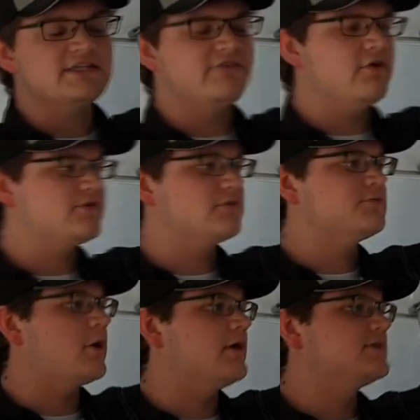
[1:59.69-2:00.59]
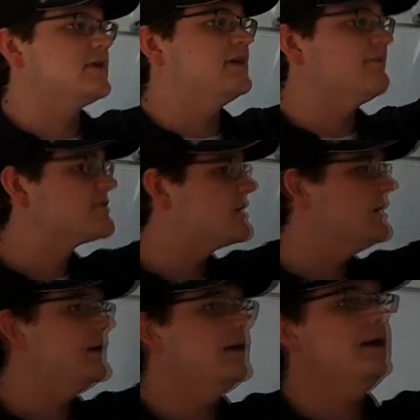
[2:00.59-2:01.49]
given us those products like Devil's
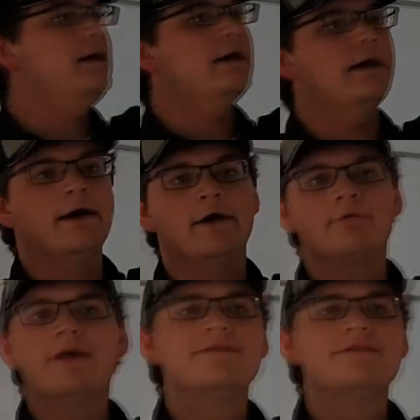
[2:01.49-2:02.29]
Cut, Red